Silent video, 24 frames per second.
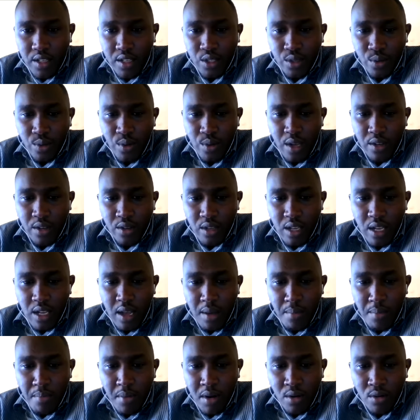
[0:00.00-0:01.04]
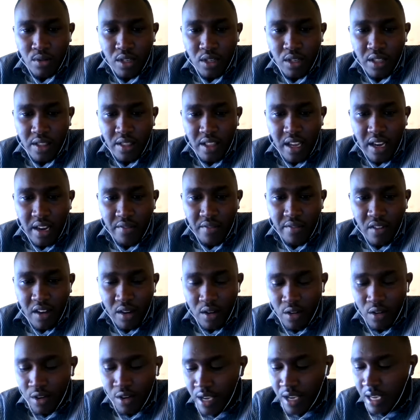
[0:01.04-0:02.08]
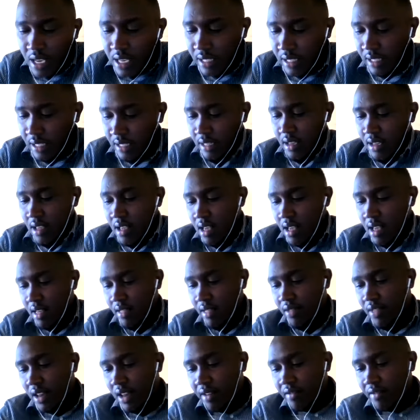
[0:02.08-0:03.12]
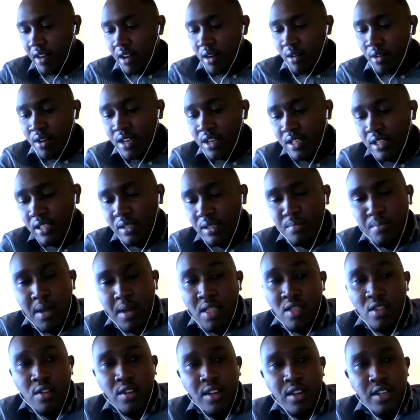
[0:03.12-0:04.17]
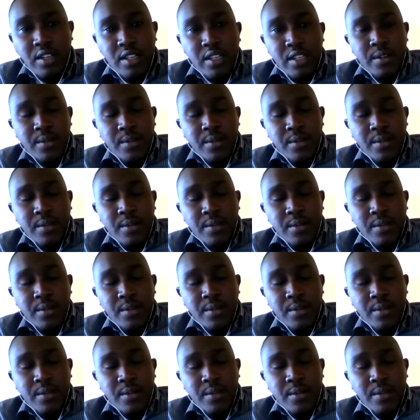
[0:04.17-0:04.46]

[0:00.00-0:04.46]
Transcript: so we are talking about the Levallois the Levallois method.